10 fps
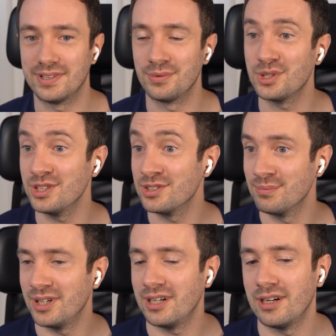Which is
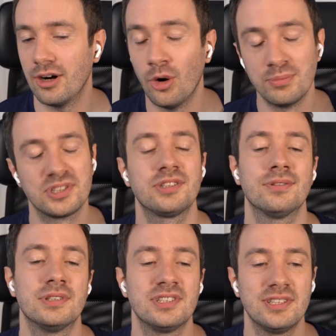about home
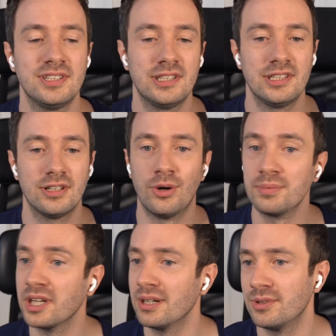security,
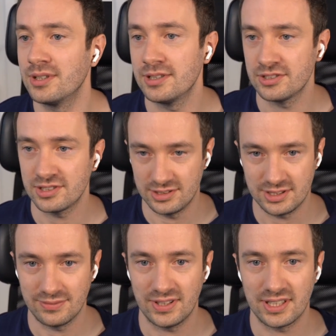home cameras,
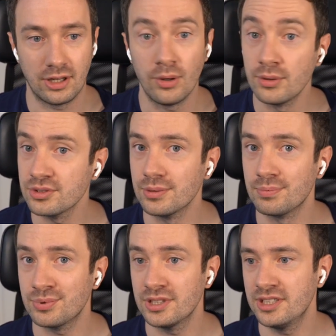stuff like that. Also
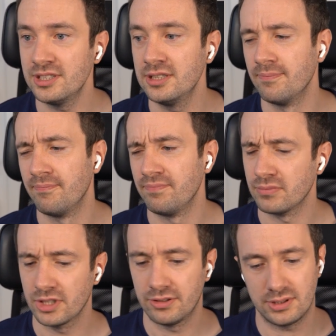
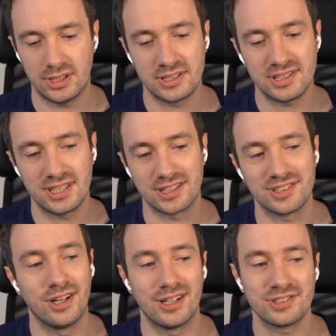it's
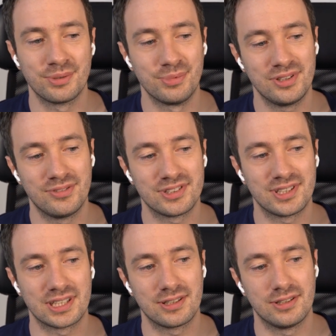not as competitive as
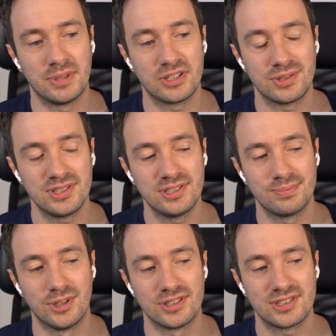mattresses,
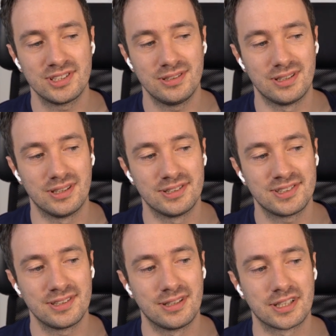but it's
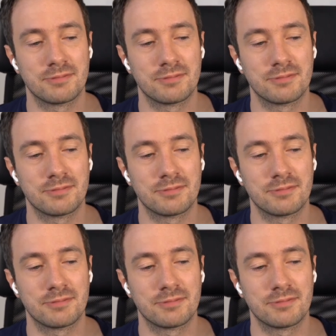still